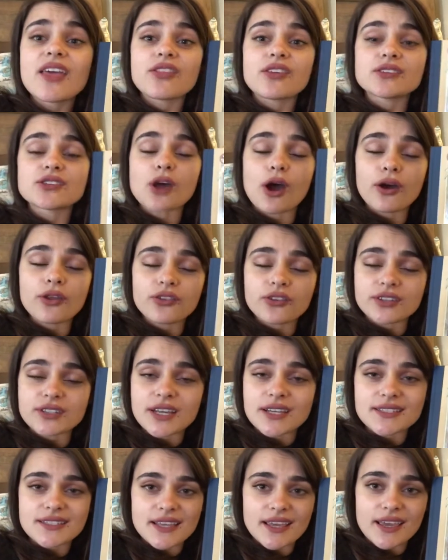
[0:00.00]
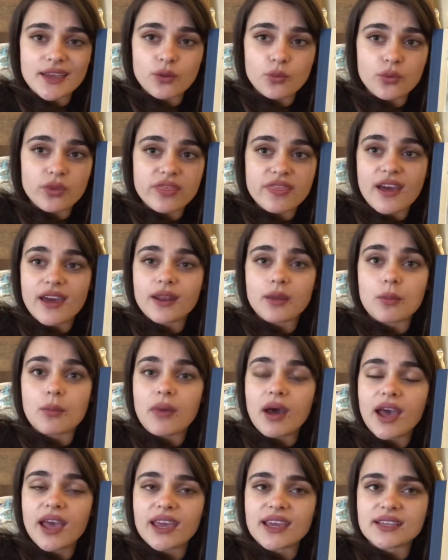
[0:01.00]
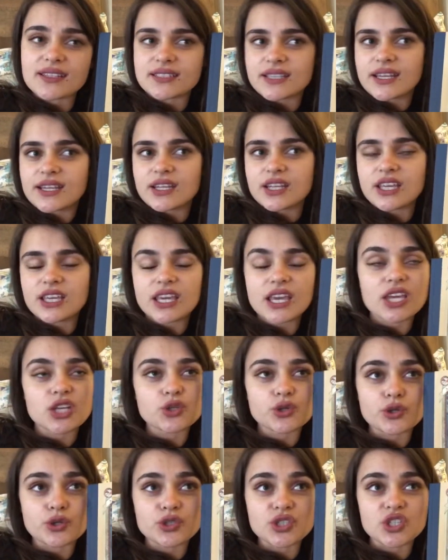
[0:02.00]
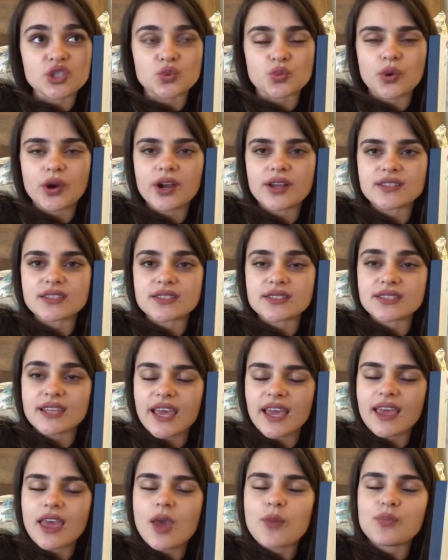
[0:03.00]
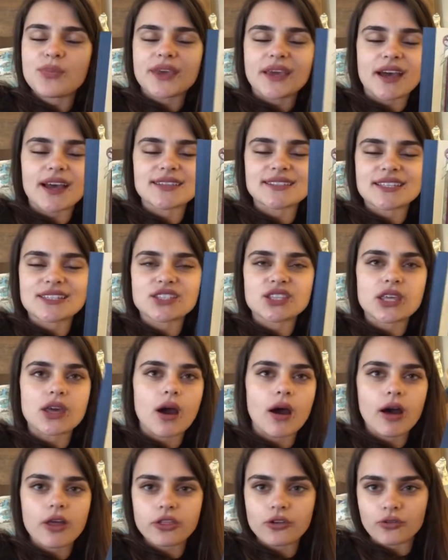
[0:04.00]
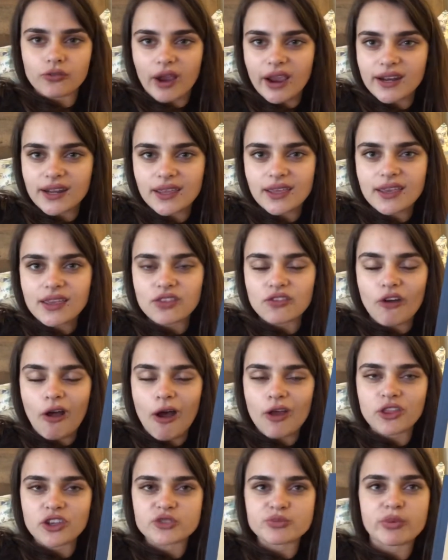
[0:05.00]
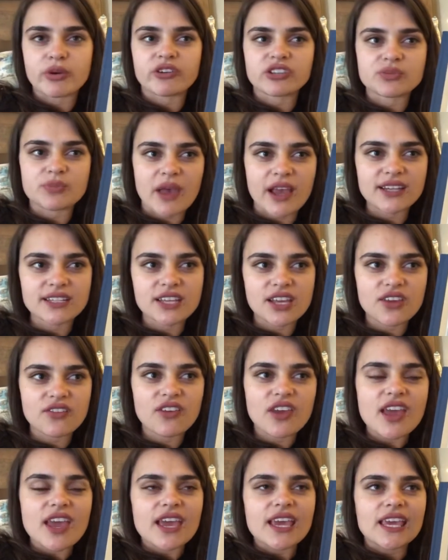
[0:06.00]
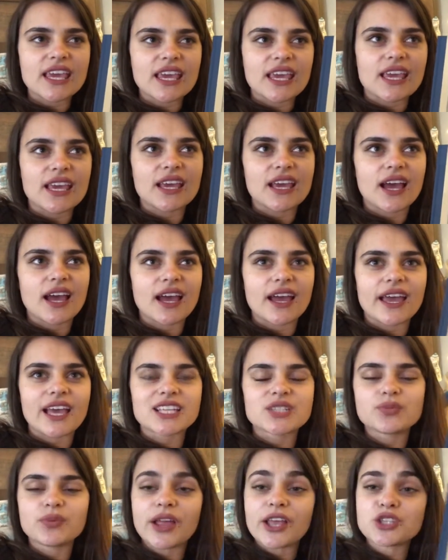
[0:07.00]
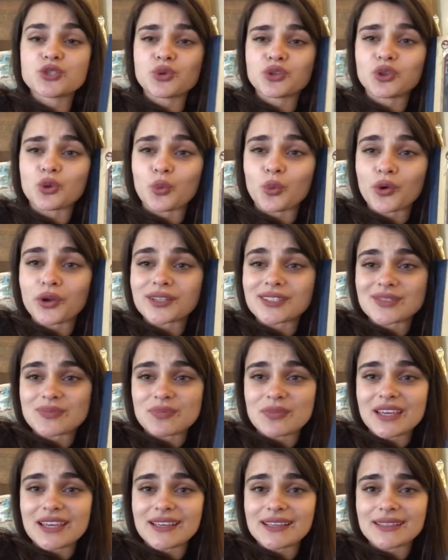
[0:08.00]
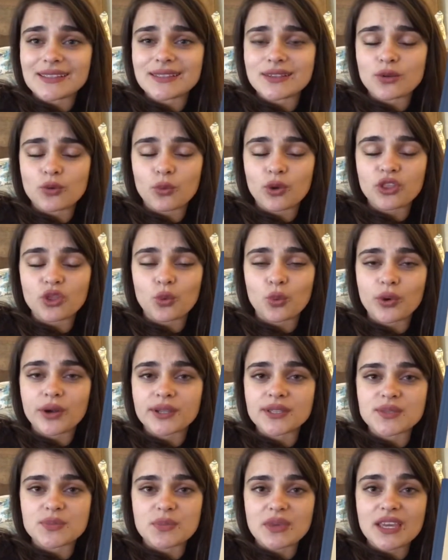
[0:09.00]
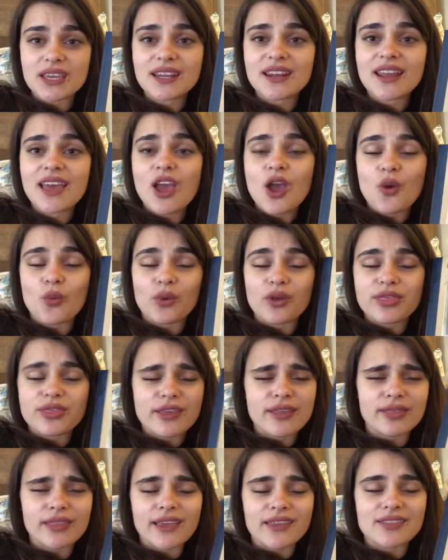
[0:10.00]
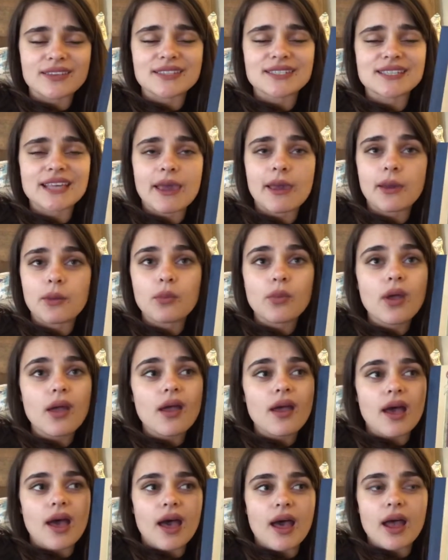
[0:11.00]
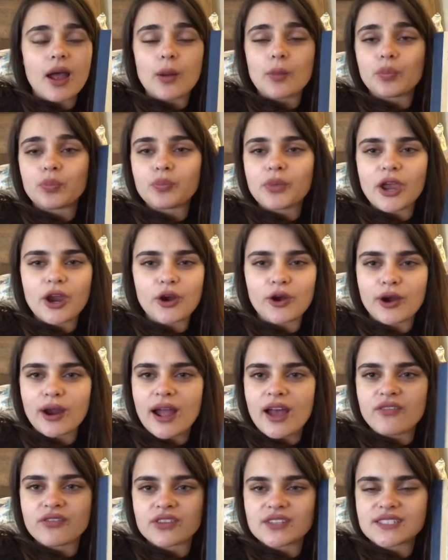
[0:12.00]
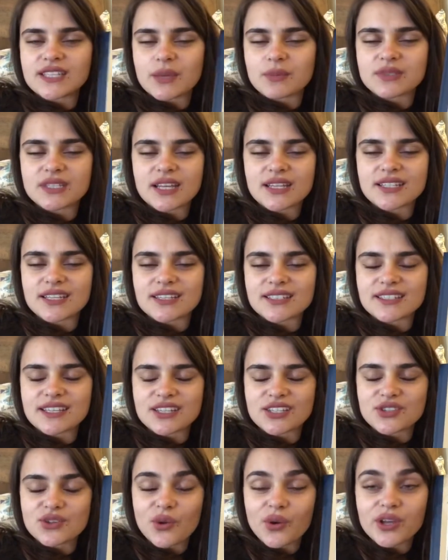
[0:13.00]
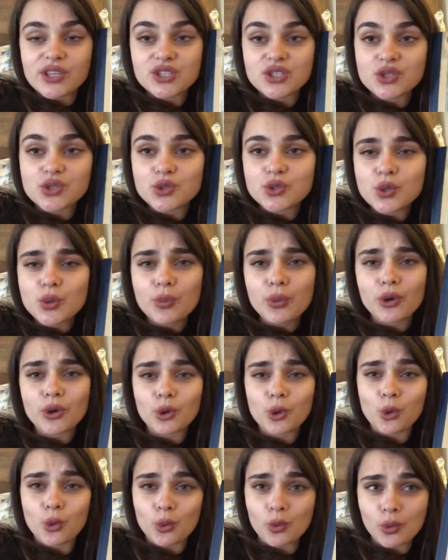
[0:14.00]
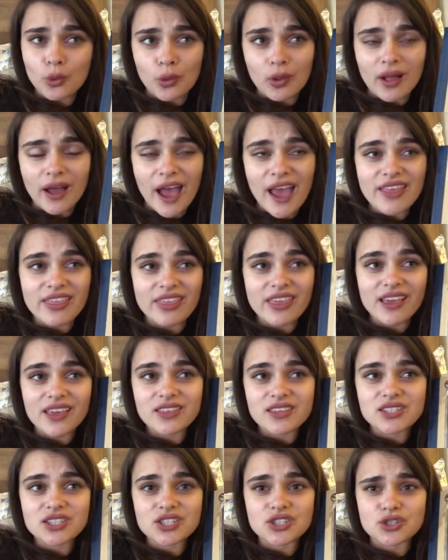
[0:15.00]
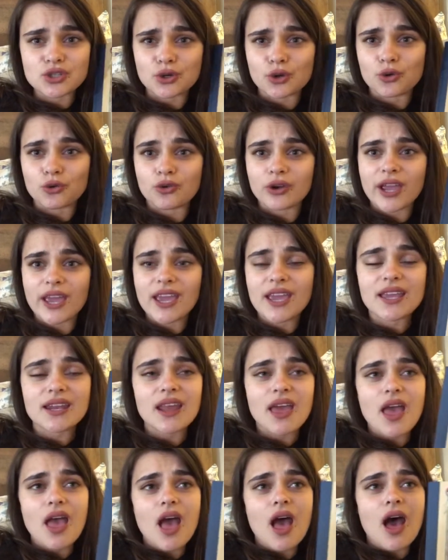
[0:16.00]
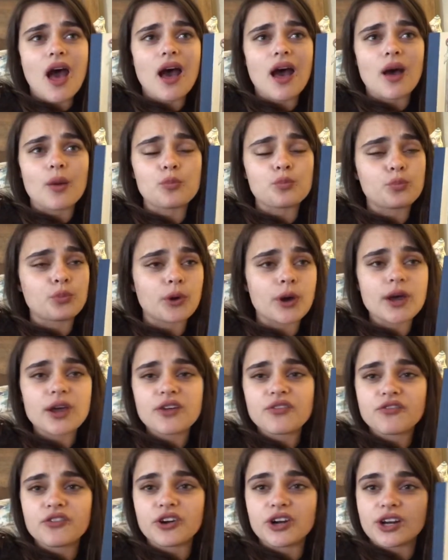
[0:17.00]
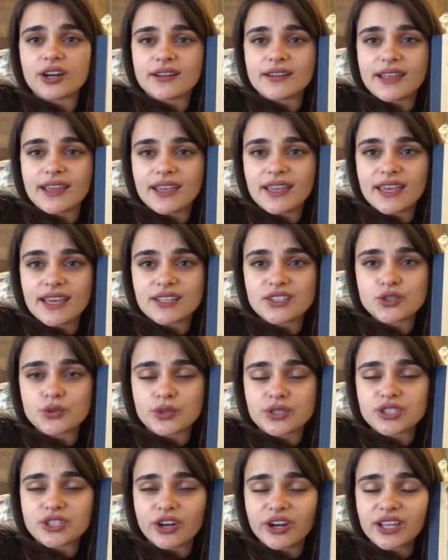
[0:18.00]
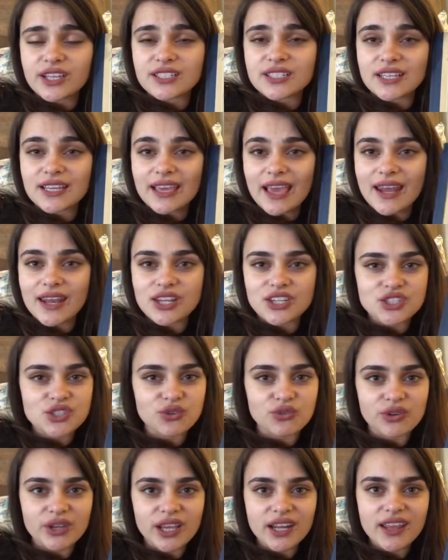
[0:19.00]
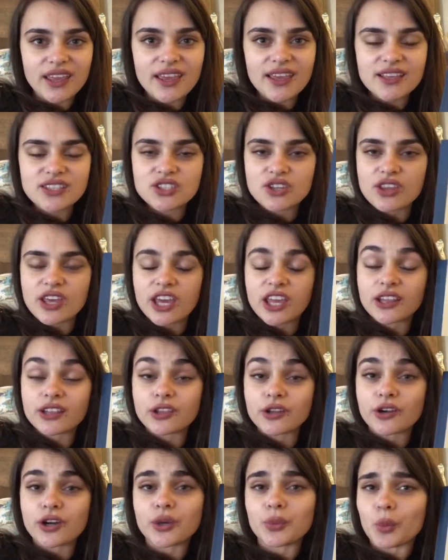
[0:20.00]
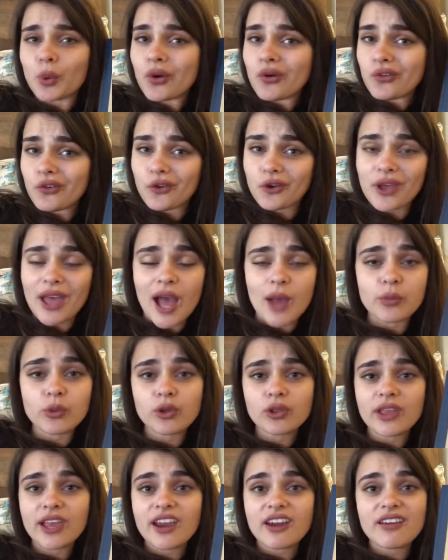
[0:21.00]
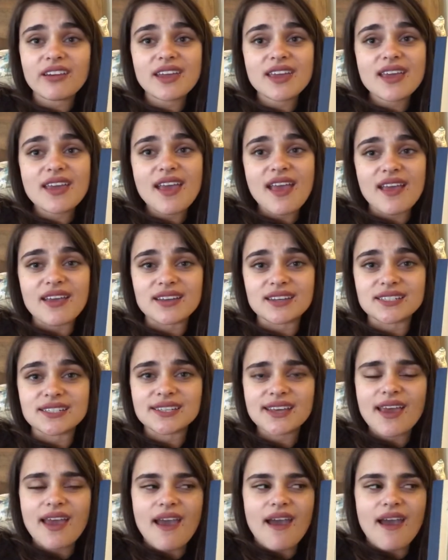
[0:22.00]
this author does it with that in mind, and he introduces words, and it's like, because it's the author writing it, the author's perspective, he explains what the words mean within like the same paragraph, the same sentence. And so it's super cool. I think this is a great book for like kids who are starting to get into reading so they can learn more vocabulary. And